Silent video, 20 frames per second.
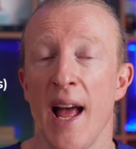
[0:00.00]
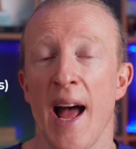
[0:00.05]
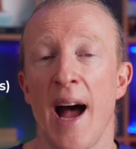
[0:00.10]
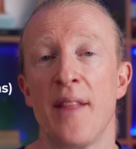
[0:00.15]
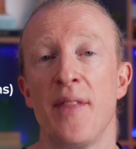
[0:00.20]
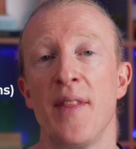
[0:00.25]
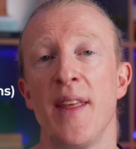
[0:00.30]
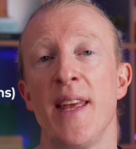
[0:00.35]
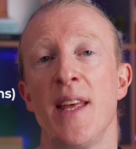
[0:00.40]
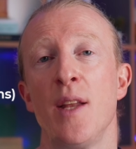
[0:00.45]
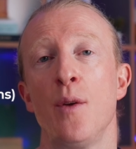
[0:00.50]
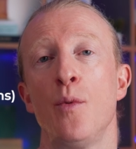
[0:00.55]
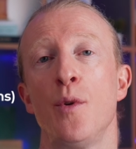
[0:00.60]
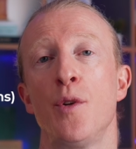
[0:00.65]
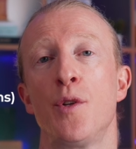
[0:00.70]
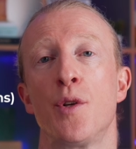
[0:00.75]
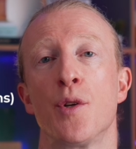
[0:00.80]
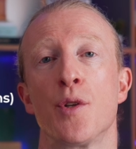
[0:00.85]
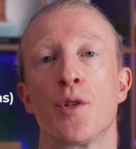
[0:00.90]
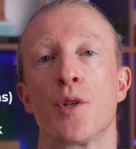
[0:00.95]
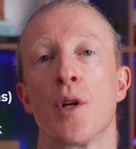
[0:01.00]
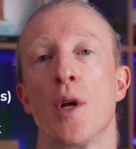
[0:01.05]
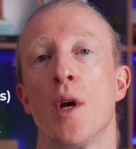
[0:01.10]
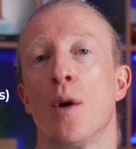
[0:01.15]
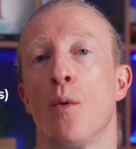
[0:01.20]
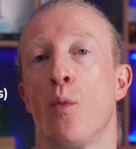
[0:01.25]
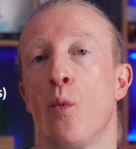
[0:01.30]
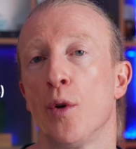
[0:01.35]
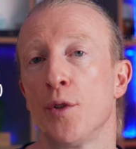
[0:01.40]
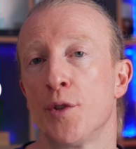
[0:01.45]
and then reduced
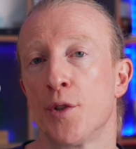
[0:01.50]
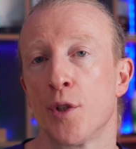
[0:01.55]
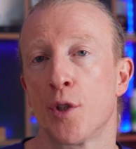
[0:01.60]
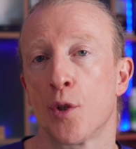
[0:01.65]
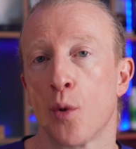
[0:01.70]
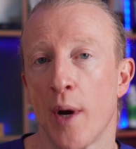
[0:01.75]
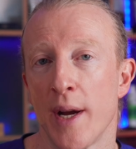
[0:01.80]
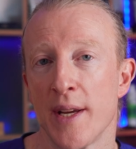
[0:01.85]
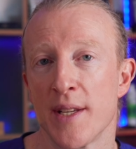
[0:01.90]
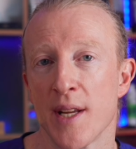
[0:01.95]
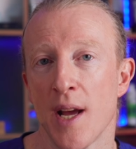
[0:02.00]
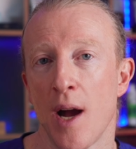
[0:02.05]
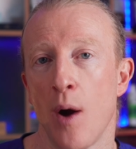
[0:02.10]
once or twice